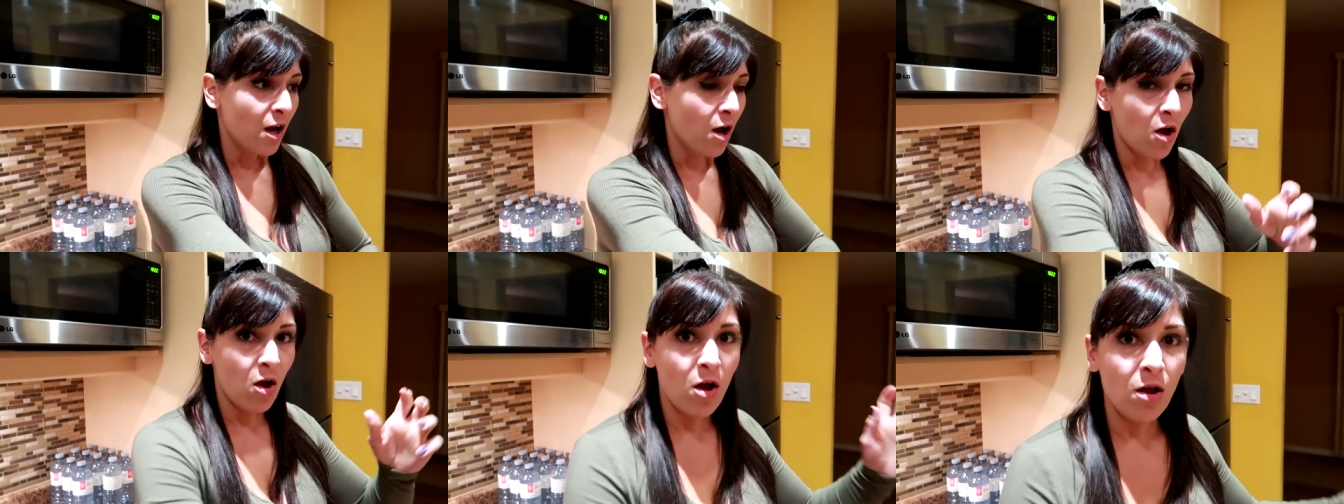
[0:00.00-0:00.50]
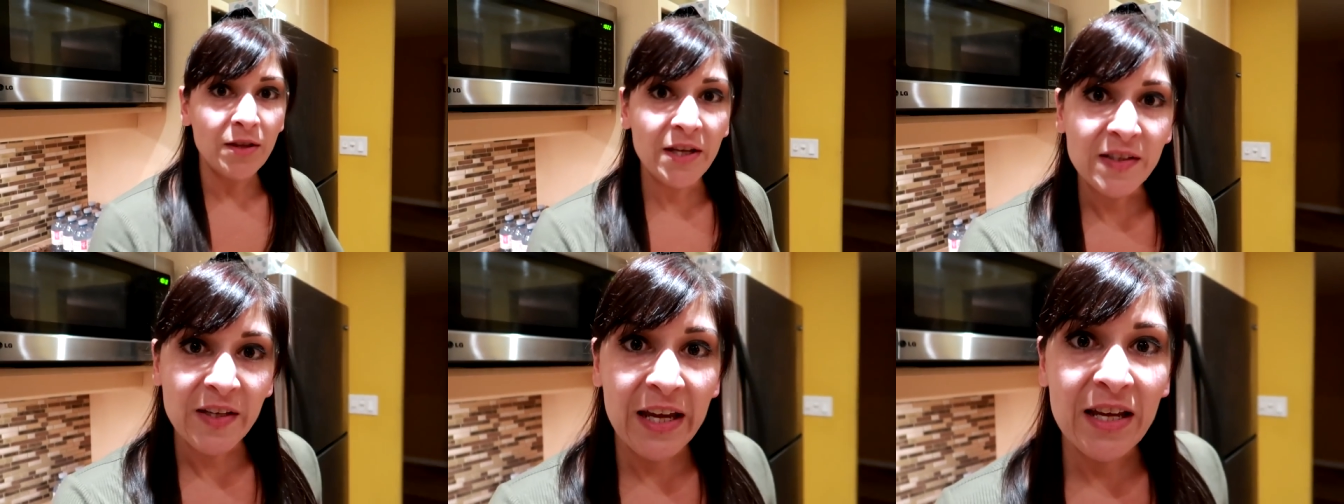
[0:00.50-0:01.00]
All
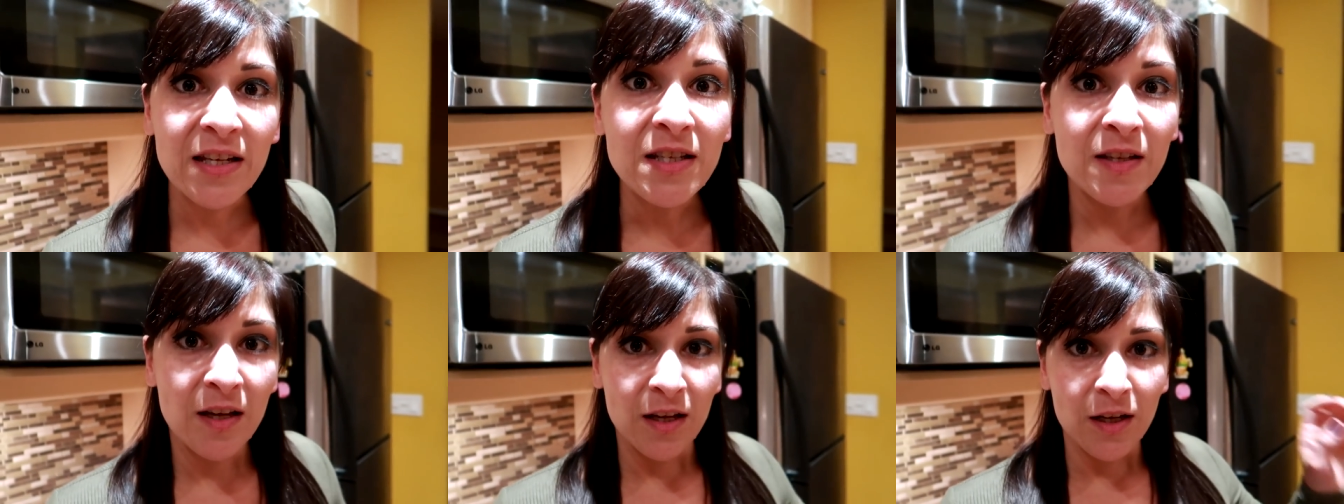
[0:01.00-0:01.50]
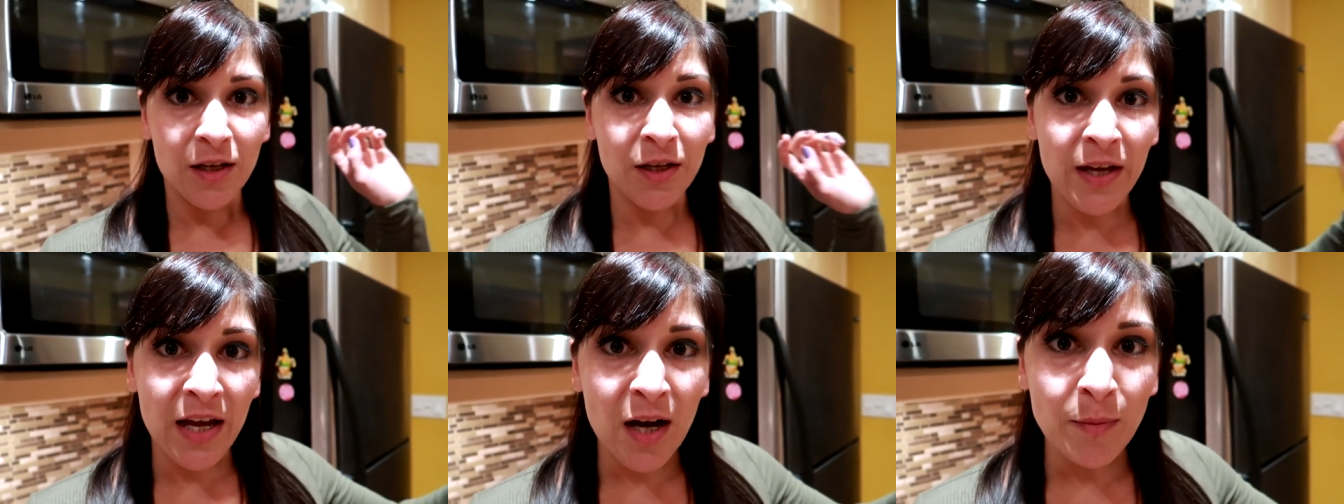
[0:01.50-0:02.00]
these kids, you
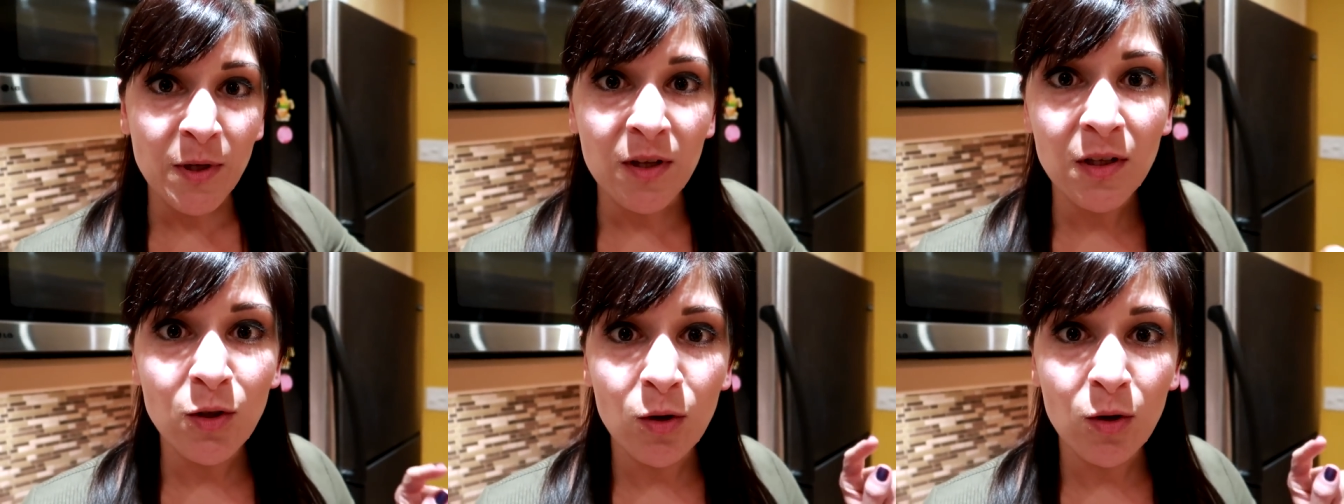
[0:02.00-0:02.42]
get up to the